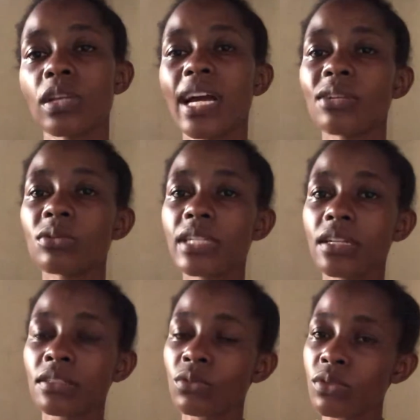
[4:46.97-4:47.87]
And what are
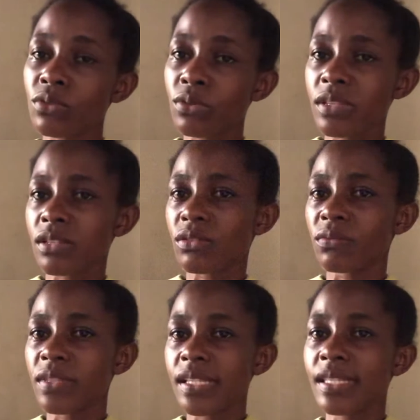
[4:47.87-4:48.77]
the causes
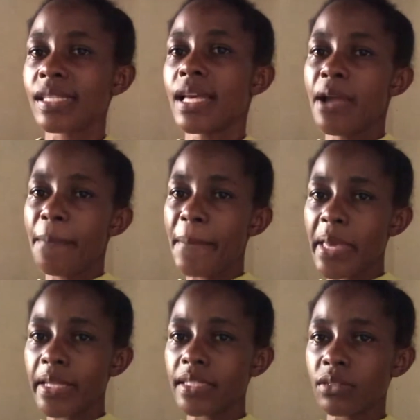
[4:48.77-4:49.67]
of this
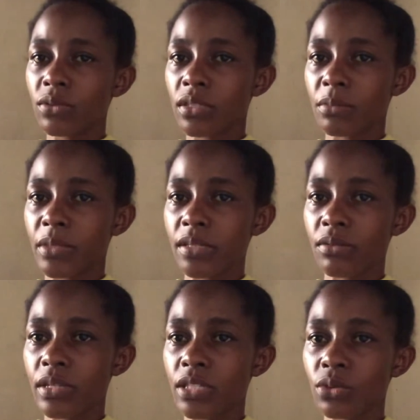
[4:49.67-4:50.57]
pain during
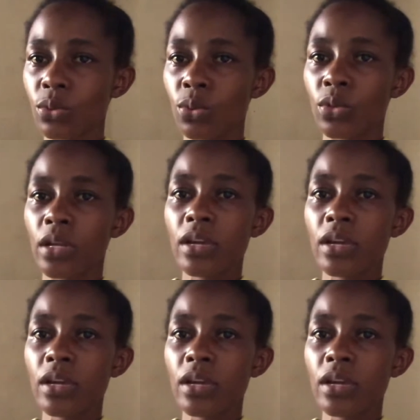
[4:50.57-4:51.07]
menstruation?